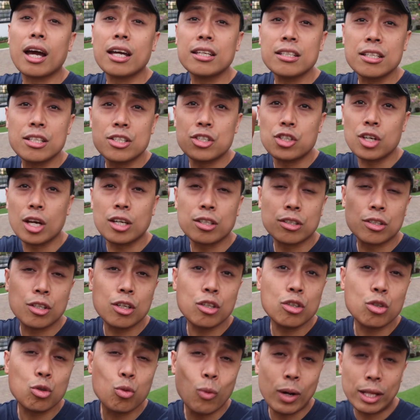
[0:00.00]
I suggest
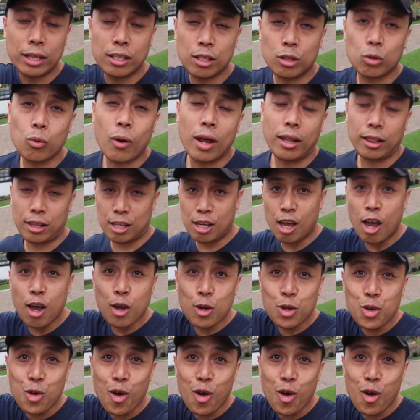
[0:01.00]
this 2020,